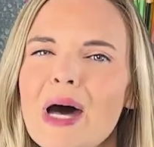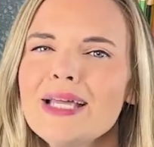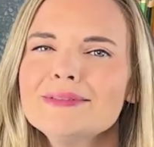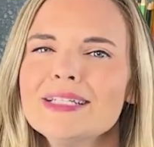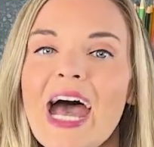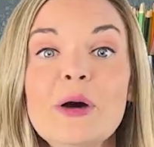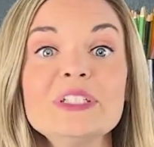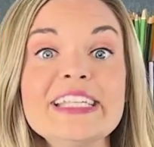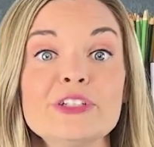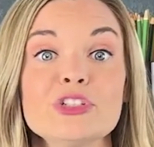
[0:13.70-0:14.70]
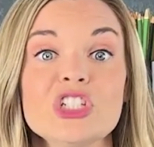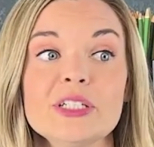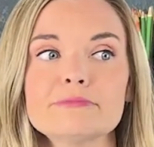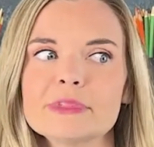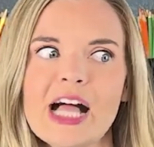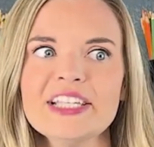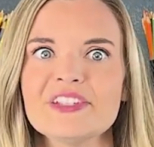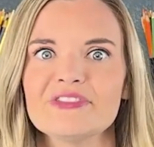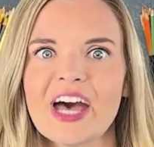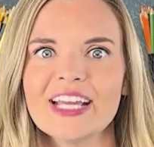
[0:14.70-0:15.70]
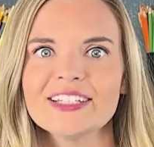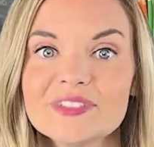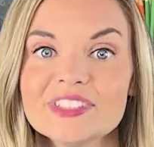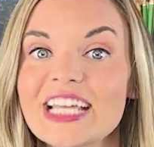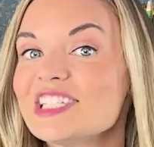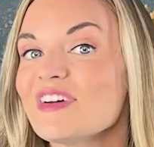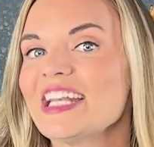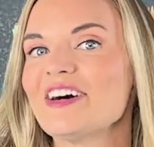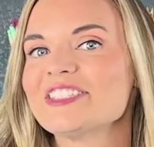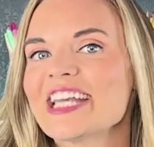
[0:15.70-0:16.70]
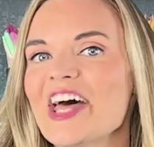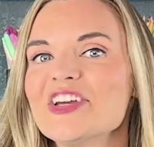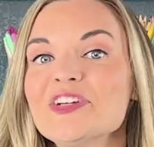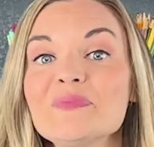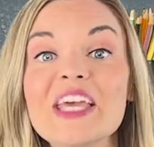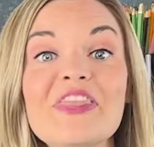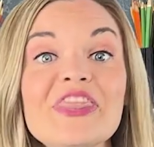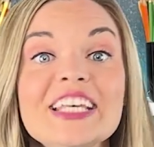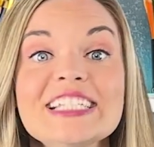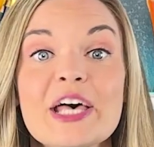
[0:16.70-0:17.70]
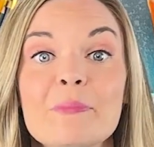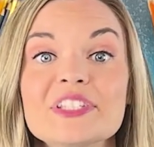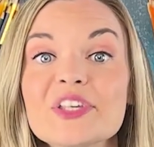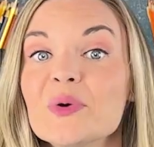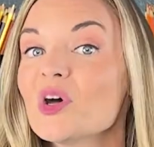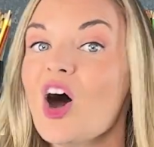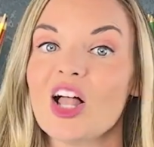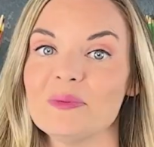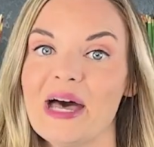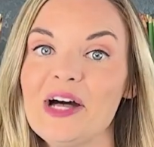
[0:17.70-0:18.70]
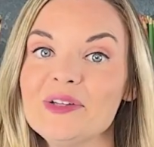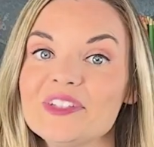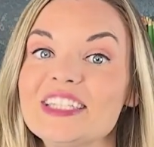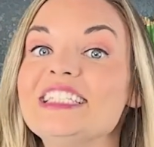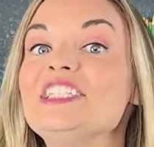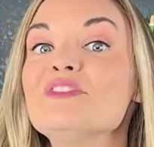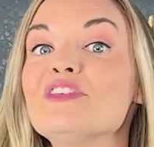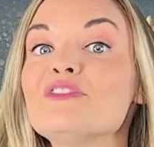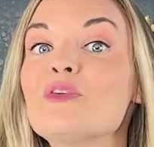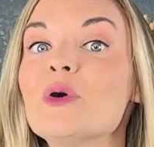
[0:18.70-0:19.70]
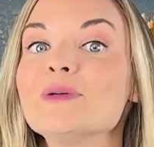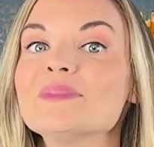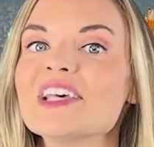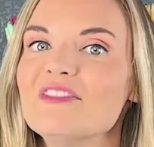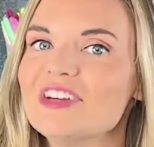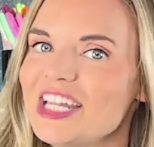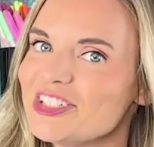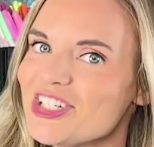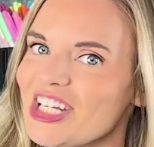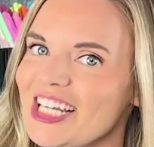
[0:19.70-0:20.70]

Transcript: But how is energy classified? Let's find out together in this episode all about the different forms of energy.